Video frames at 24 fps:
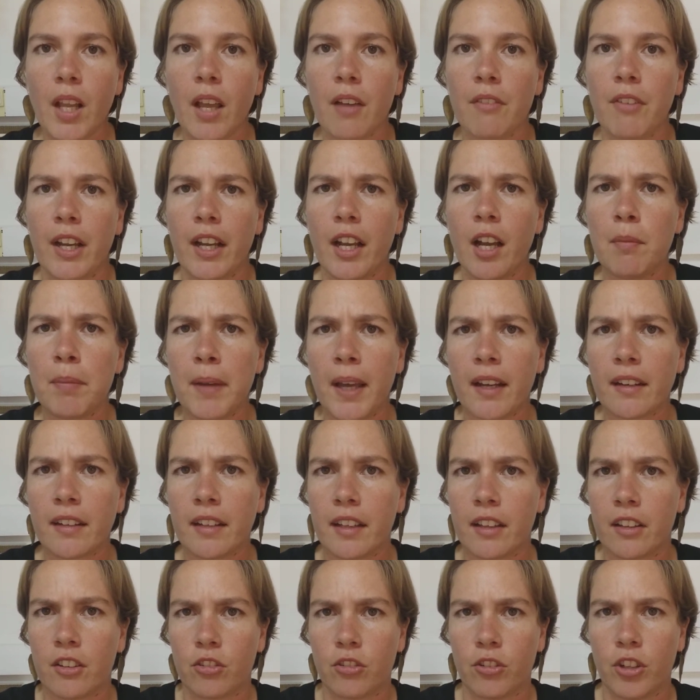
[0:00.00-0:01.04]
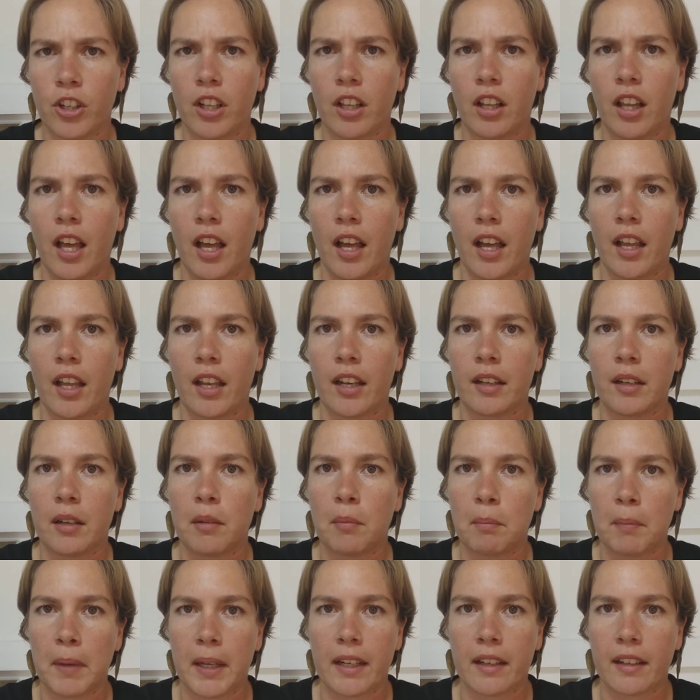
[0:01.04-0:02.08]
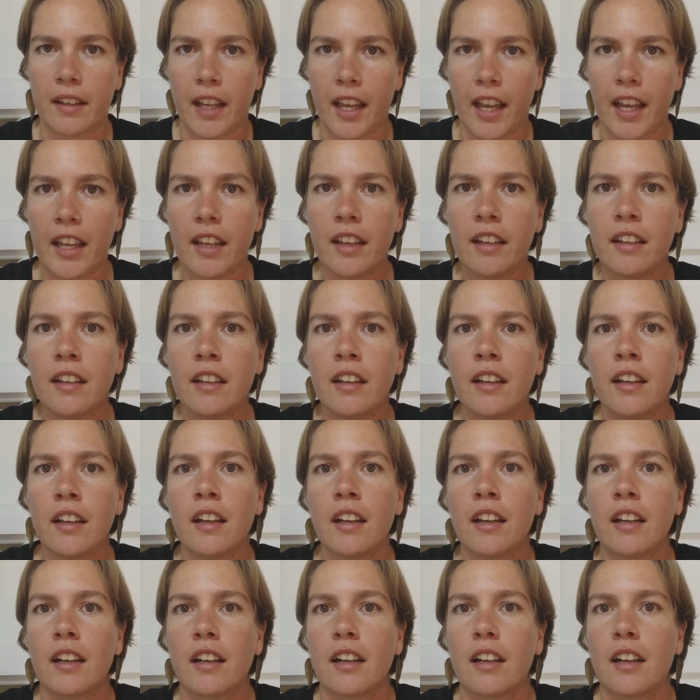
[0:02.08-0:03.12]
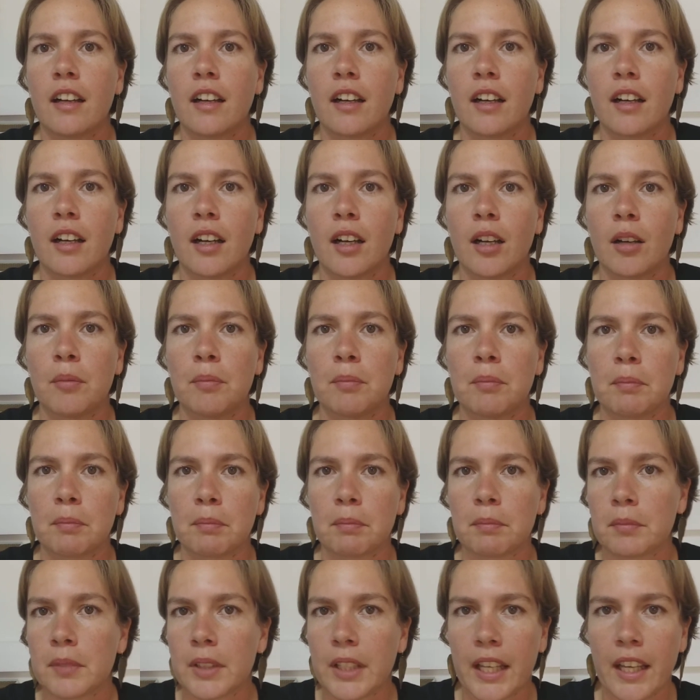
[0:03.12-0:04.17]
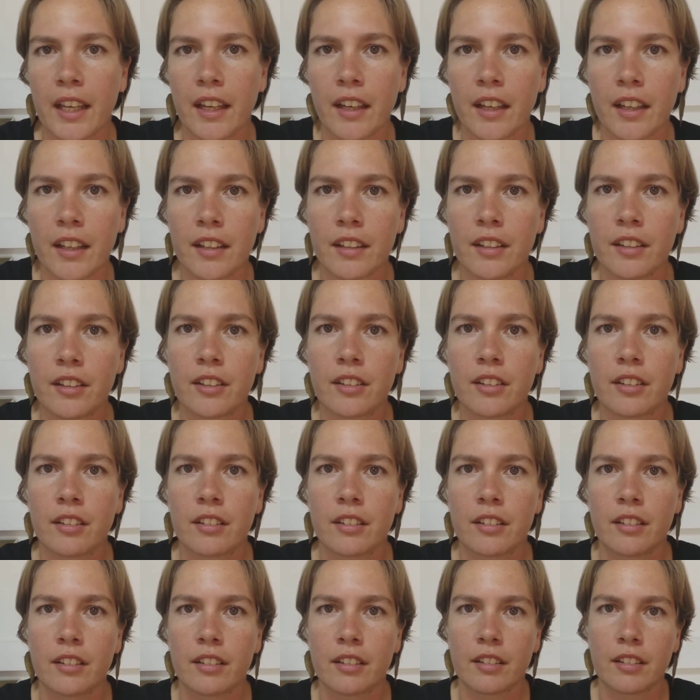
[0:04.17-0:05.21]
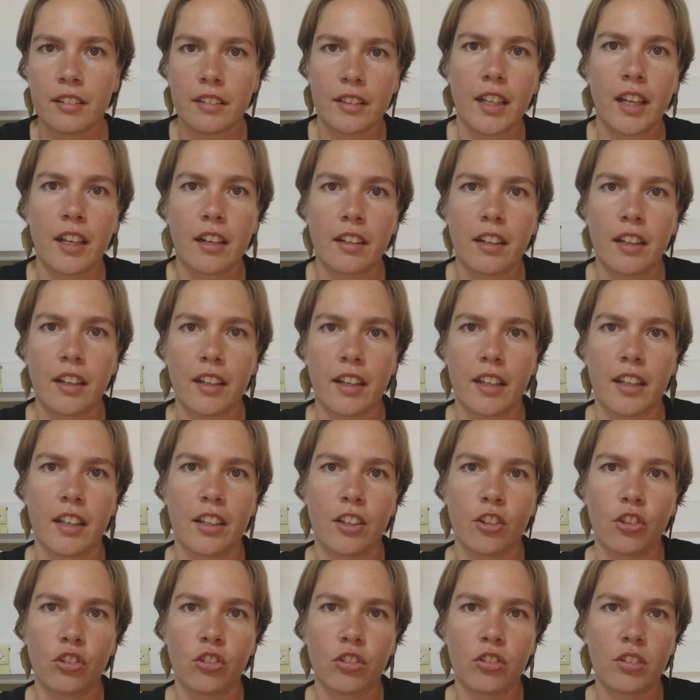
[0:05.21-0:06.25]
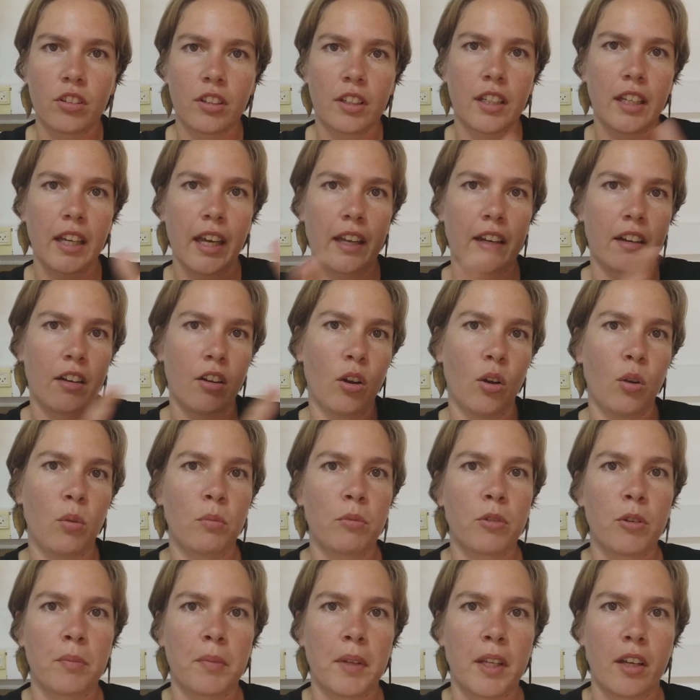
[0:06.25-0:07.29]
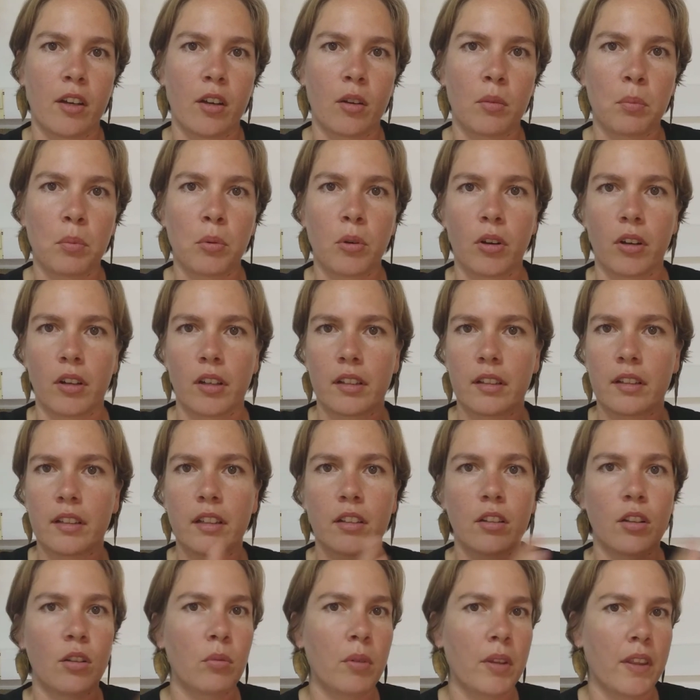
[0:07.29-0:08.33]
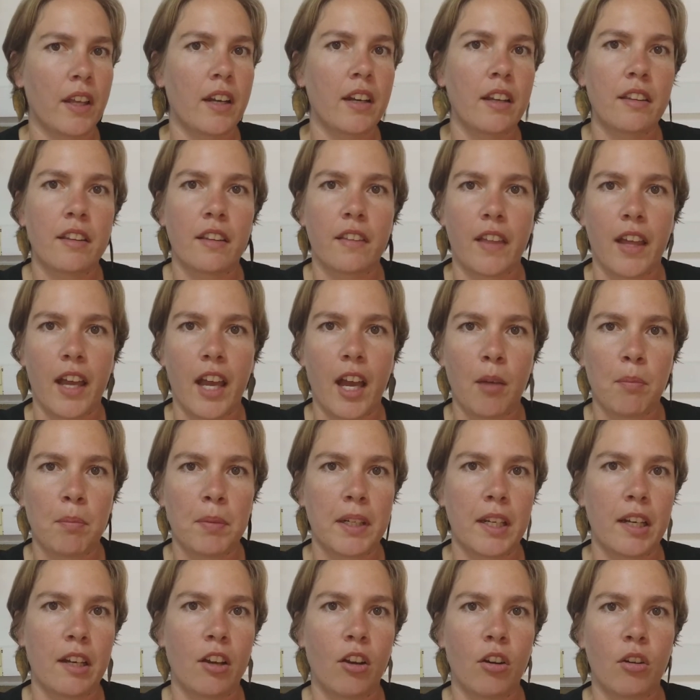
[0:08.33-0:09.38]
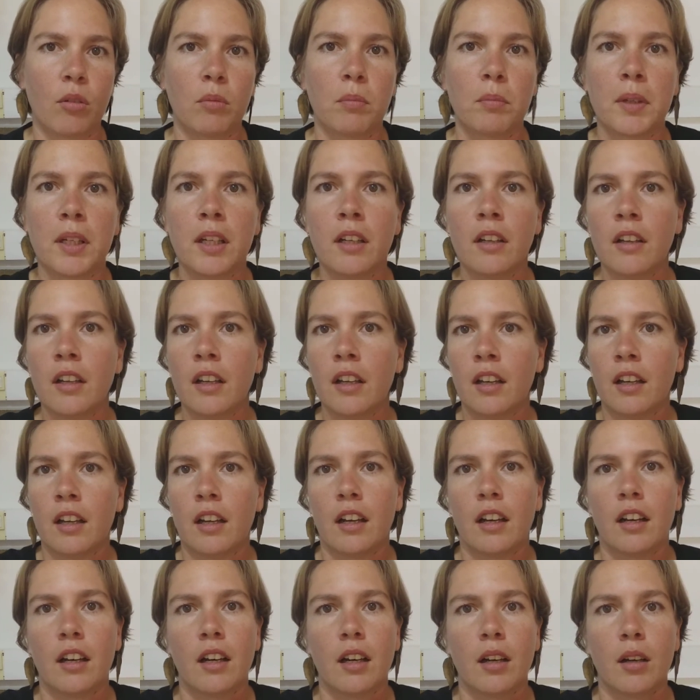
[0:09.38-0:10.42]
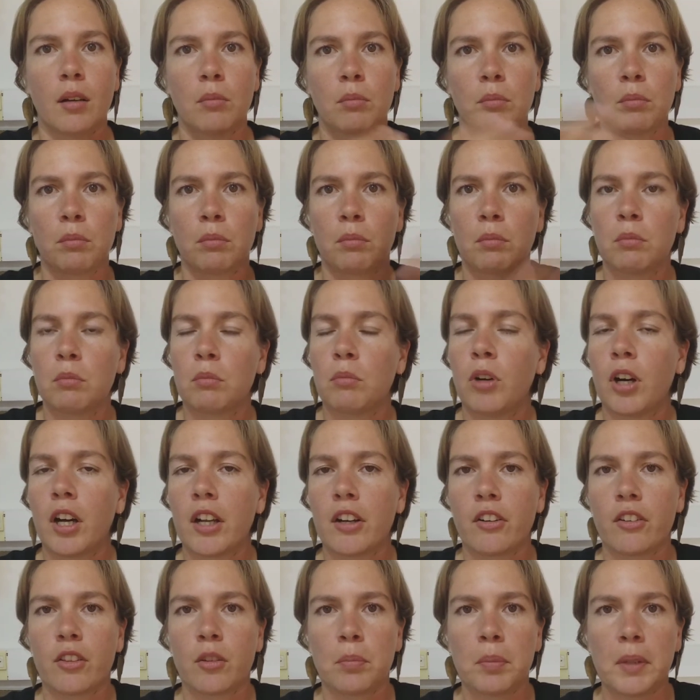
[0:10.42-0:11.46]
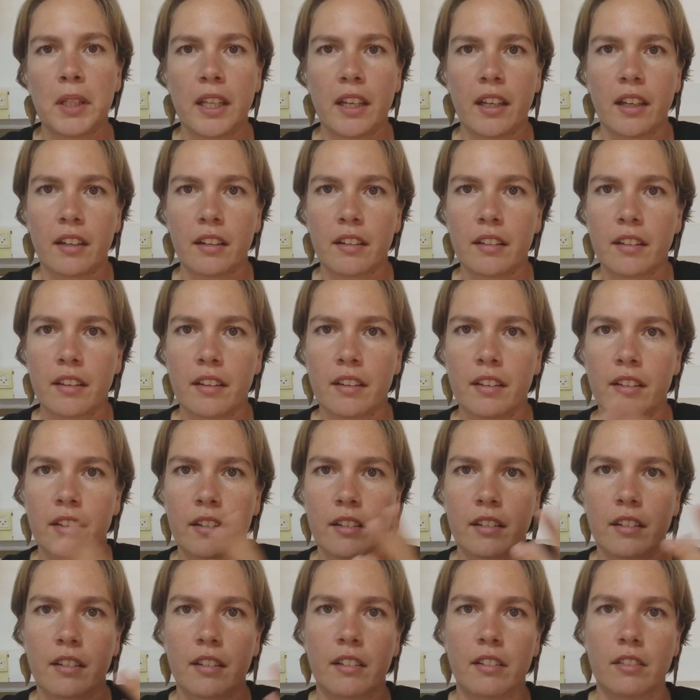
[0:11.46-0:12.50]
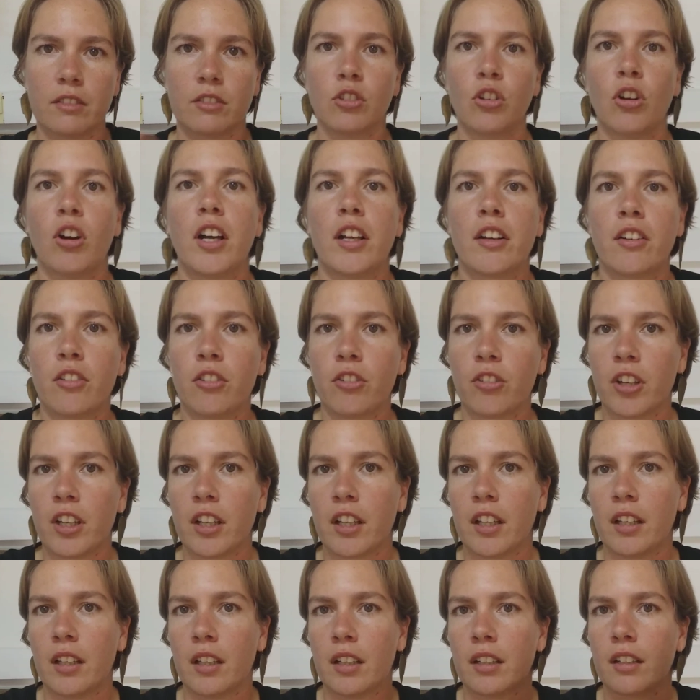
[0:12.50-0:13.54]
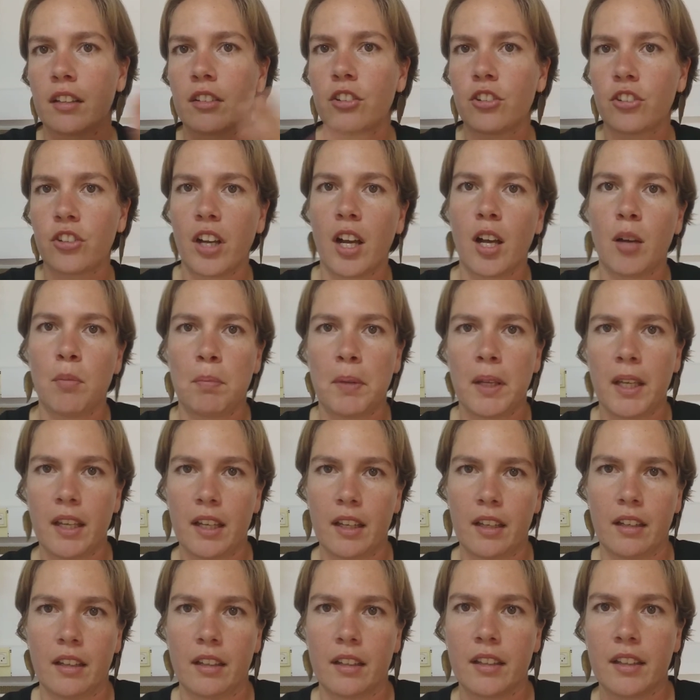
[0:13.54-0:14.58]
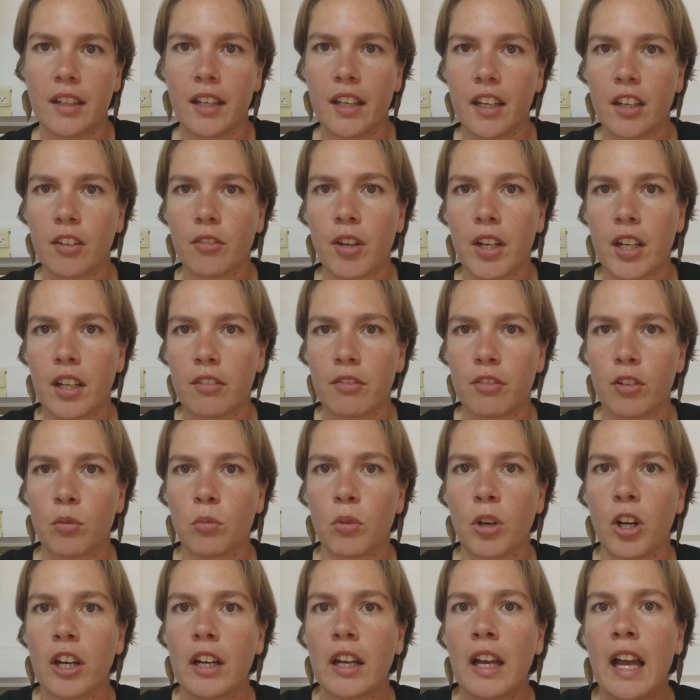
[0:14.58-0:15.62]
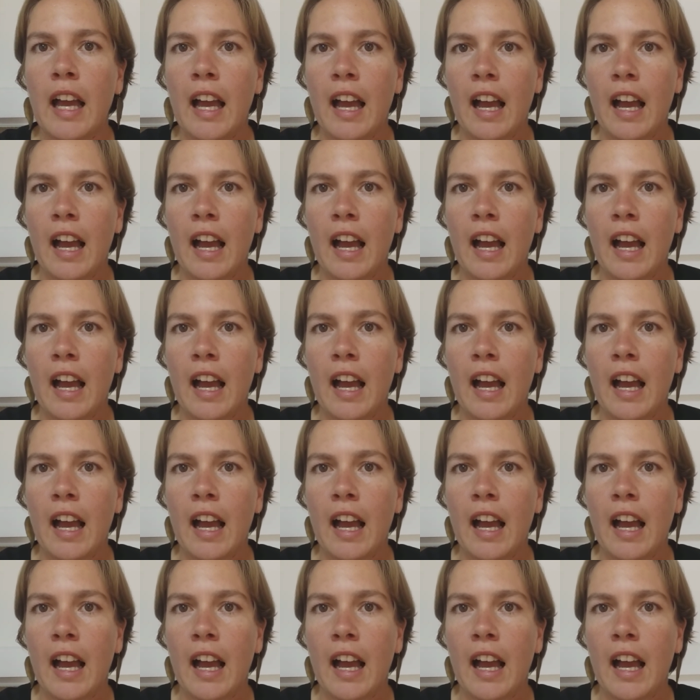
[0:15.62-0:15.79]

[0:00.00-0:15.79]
If I come back to Israel on Monday, land, get luggage, get home from the airport, deal with anything that happened at home, water the plants, laundry, shopping, getting ready for work,